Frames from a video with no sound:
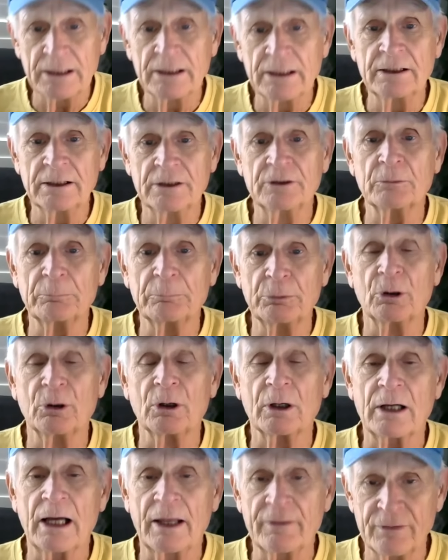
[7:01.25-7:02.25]
it in the
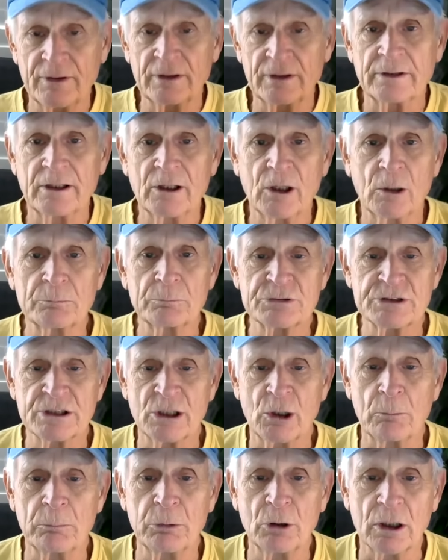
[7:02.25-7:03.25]
book, I think to help
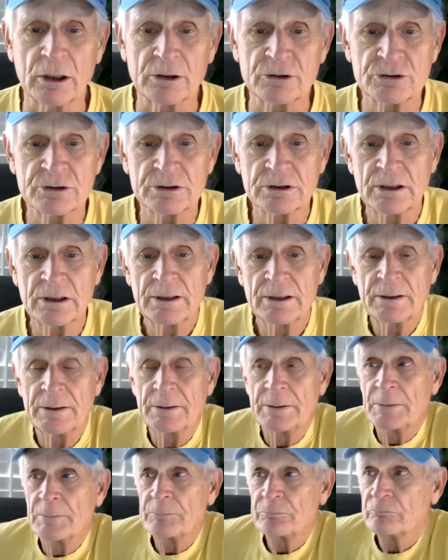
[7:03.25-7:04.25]
sell books.
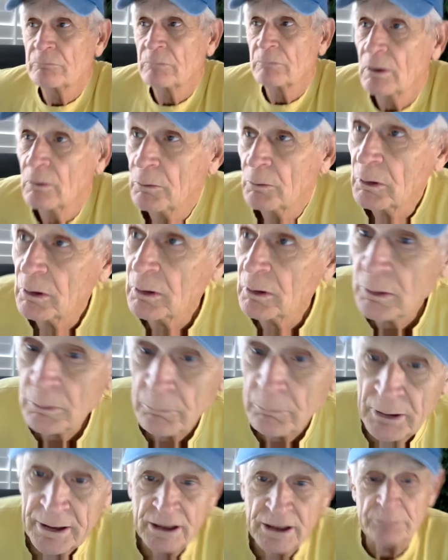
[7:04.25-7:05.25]

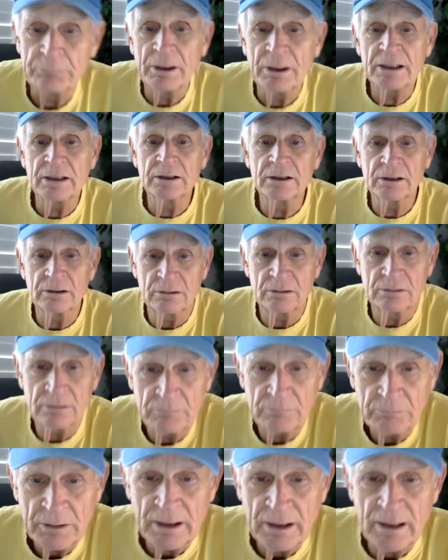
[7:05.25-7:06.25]
But he admitted it
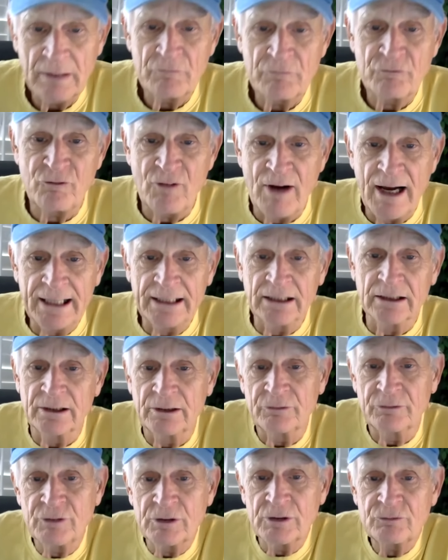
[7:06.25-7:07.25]
finally
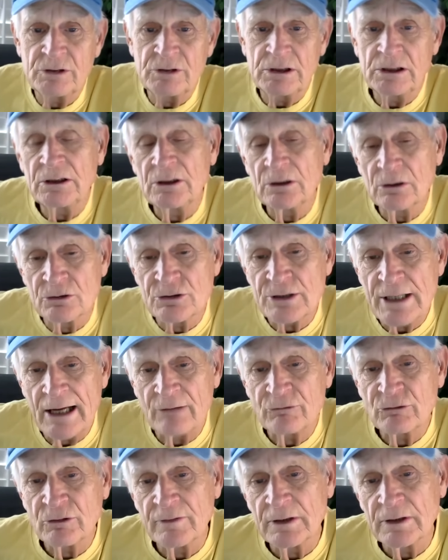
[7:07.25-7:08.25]
15 years
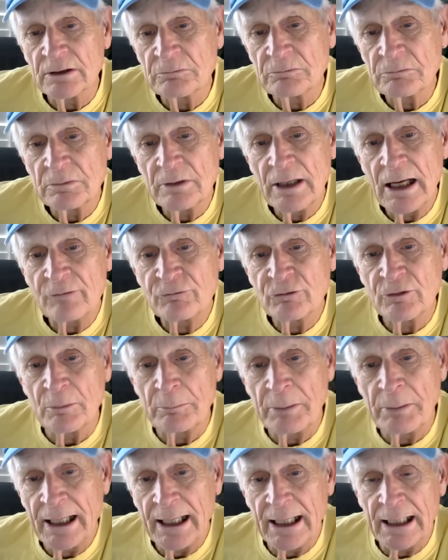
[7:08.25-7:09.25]
after the
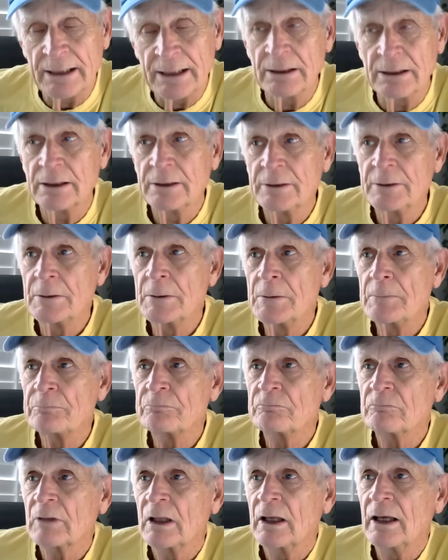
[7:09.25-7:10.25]
ban.
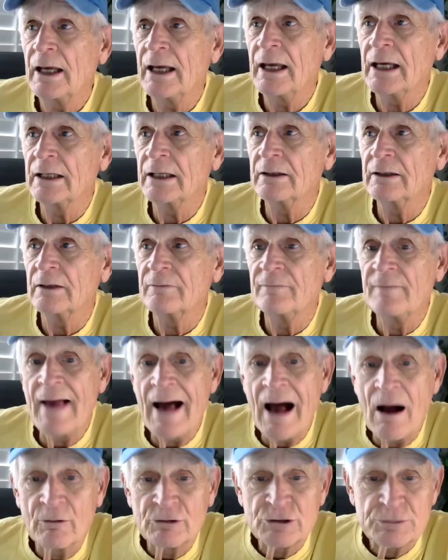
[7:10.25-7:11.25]
And
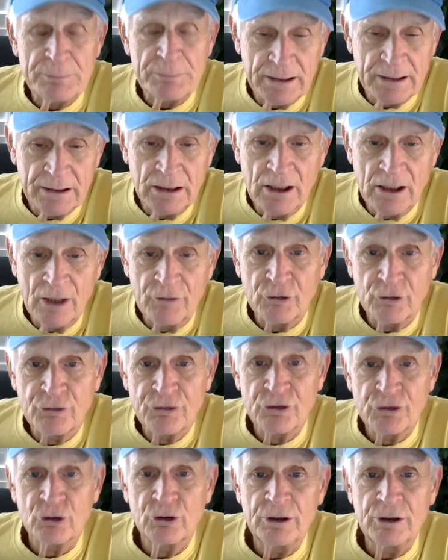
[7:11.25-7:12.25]
now it's been another
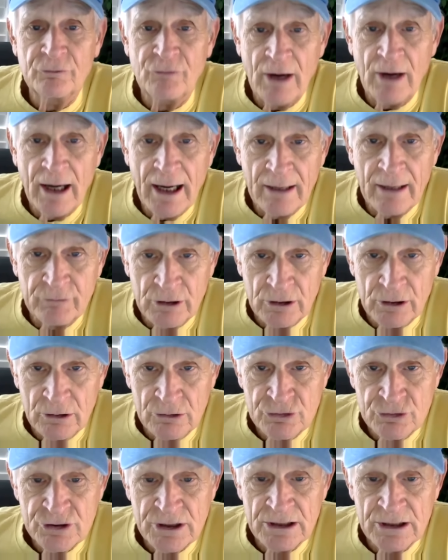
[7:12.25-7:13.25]
35
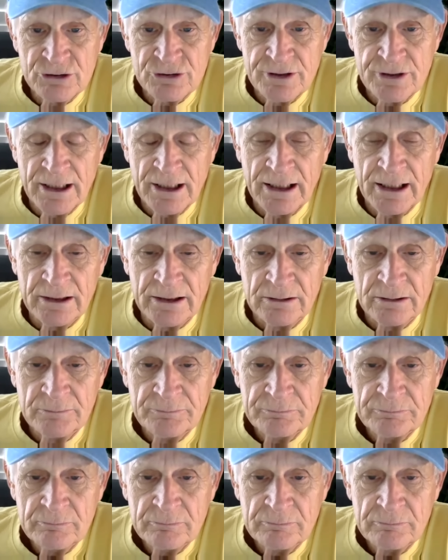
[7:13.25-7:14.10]
years since then.